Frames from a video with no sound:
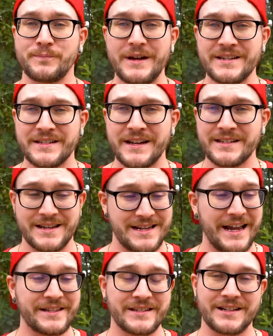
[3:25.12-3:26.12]
species, it
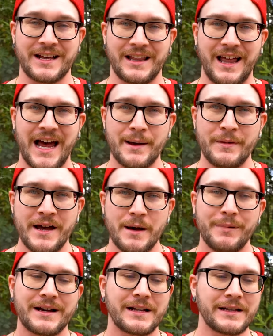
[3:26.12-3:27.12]
needs it to climb,
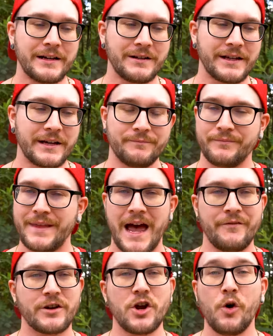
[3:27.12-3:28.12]
but clearly
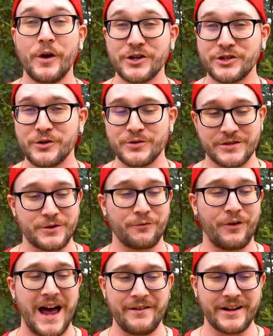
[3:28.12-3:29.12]
having no issues
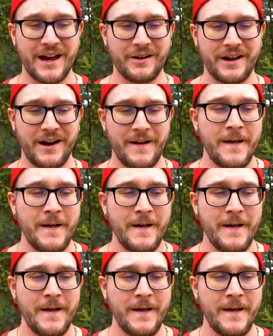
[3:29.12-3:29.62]
surviving out here.